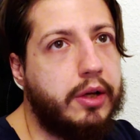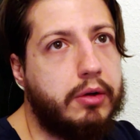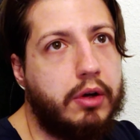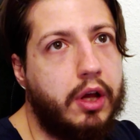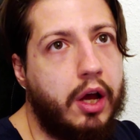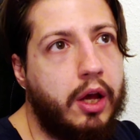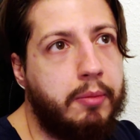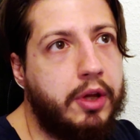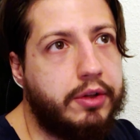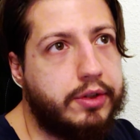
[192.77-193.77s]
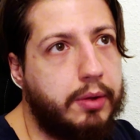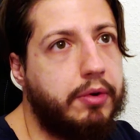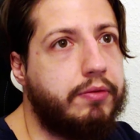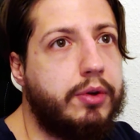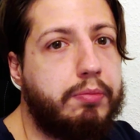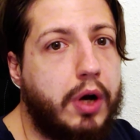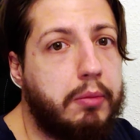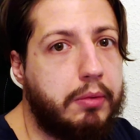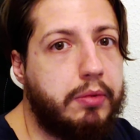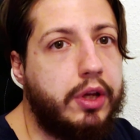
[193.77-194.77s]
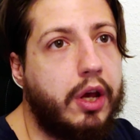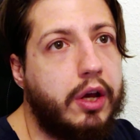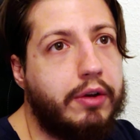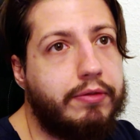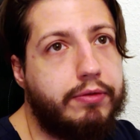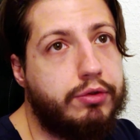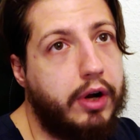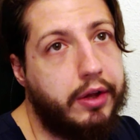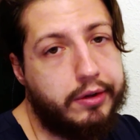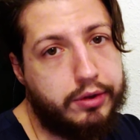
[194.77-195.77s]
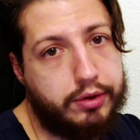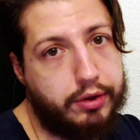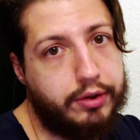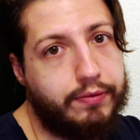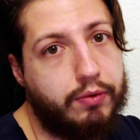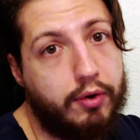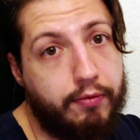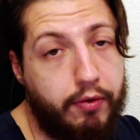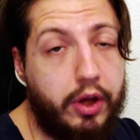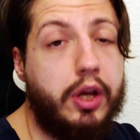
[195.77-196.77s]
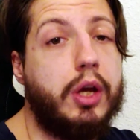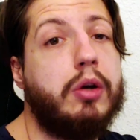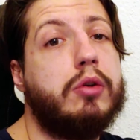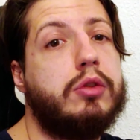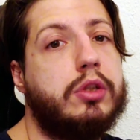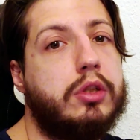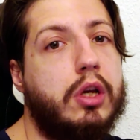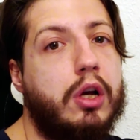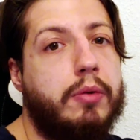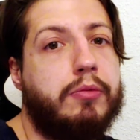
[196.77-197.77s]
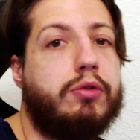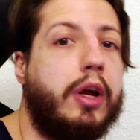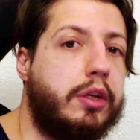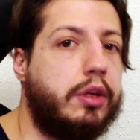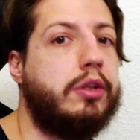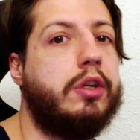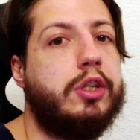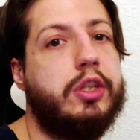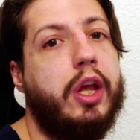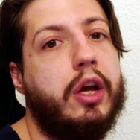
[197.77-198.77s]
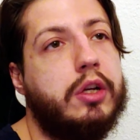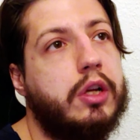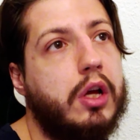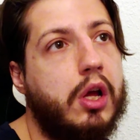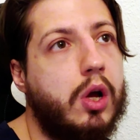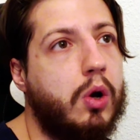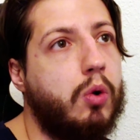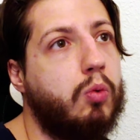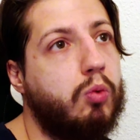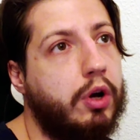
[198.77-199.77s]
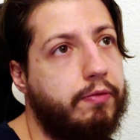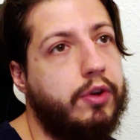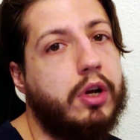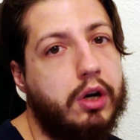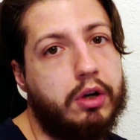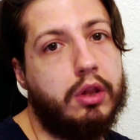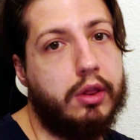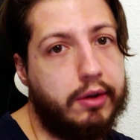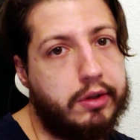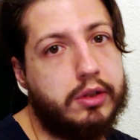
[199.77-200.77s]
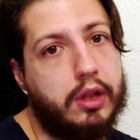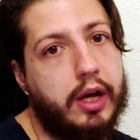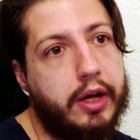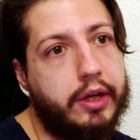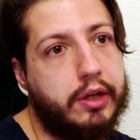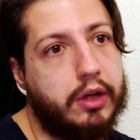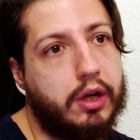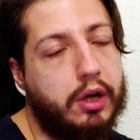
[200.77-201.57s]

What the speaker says: know, I mean, some of you probably have tried to search for videos, trying to understand what VR looks like,